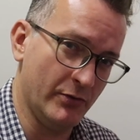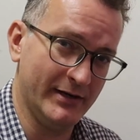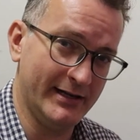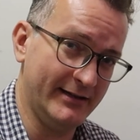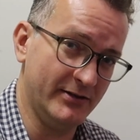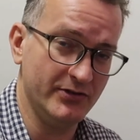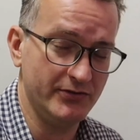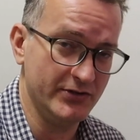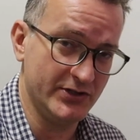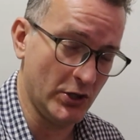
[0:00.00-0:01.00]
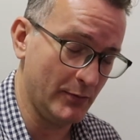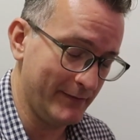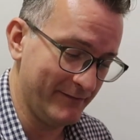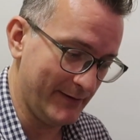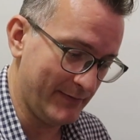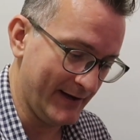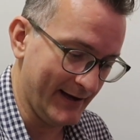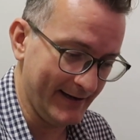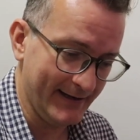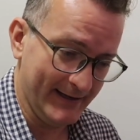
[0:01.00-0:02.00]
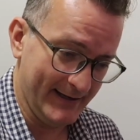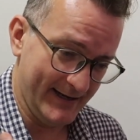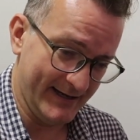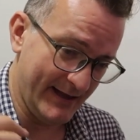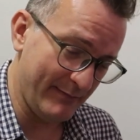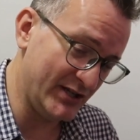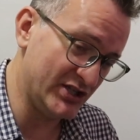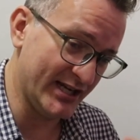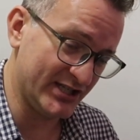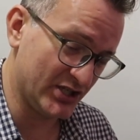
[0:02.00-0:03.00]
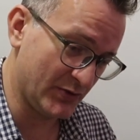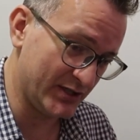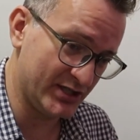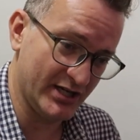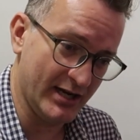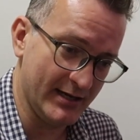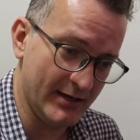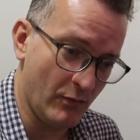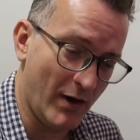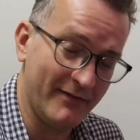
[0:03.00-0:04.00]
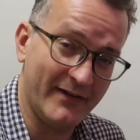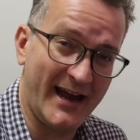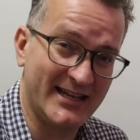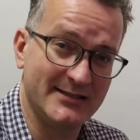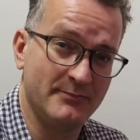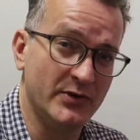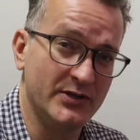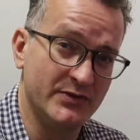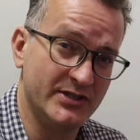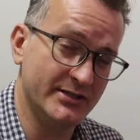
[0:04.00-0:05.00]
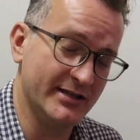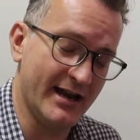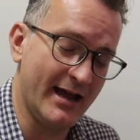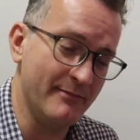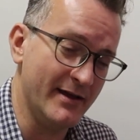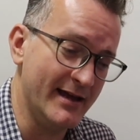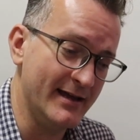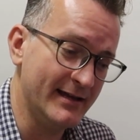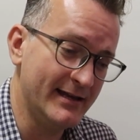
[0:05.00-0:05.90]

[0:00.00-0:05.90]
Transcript: only using OpenVPN, and that means you had to switch Wi-Fi access points, which is a nightmare.